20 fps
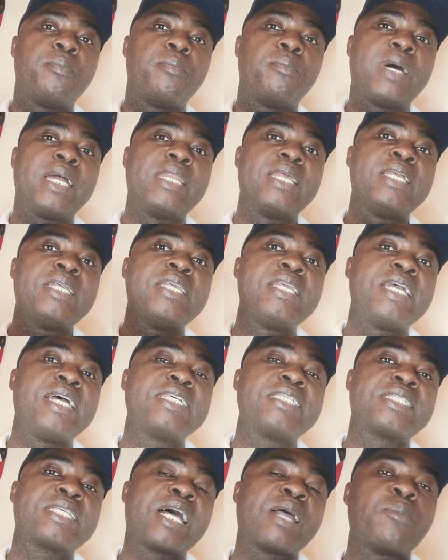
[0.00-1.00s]
But the
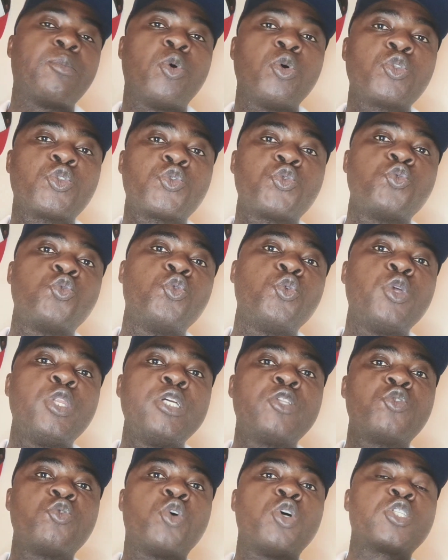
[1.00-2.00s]
year's time or two, you
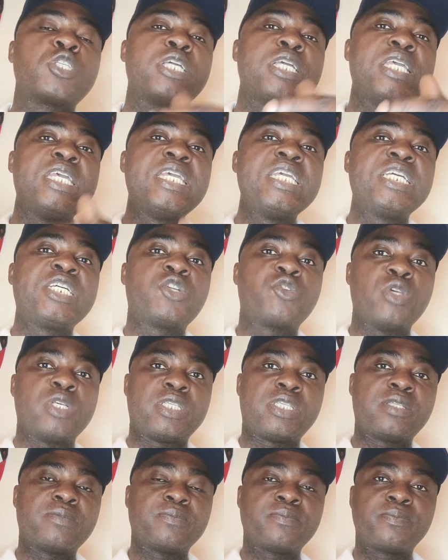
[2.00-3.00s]
need to what?
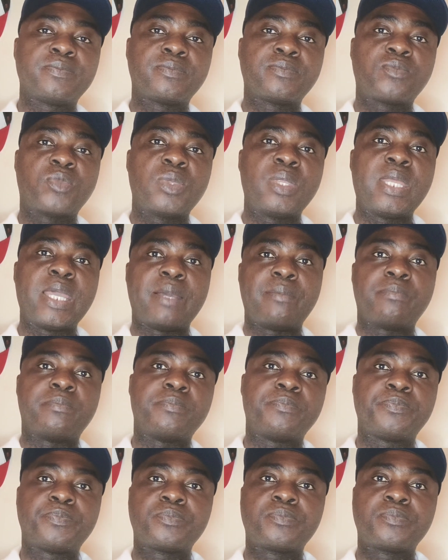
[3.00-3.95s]
Increase them.